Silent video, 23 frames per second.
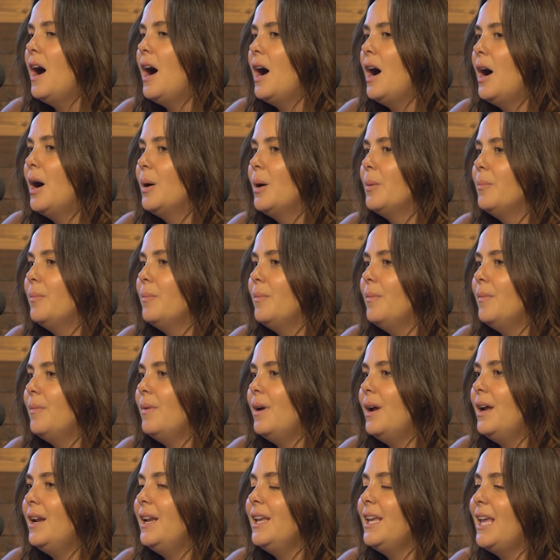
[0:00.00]

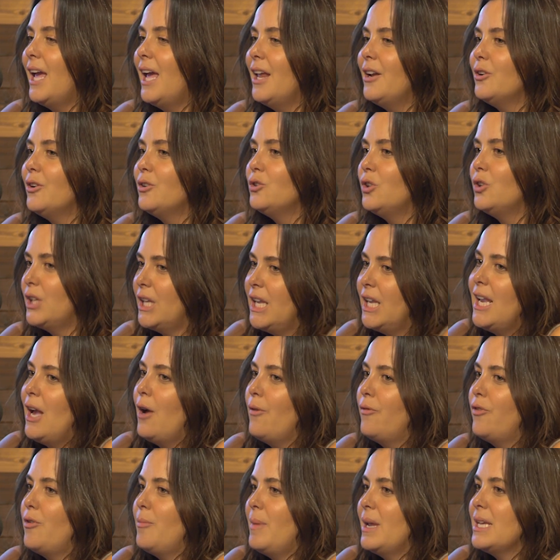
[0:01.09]
And again, looking
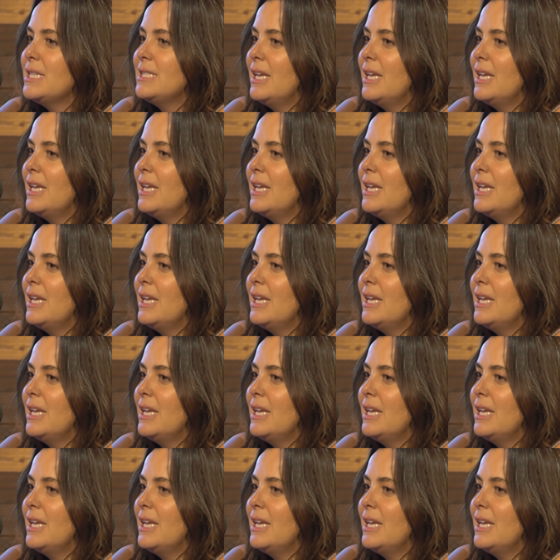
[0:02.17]
out for my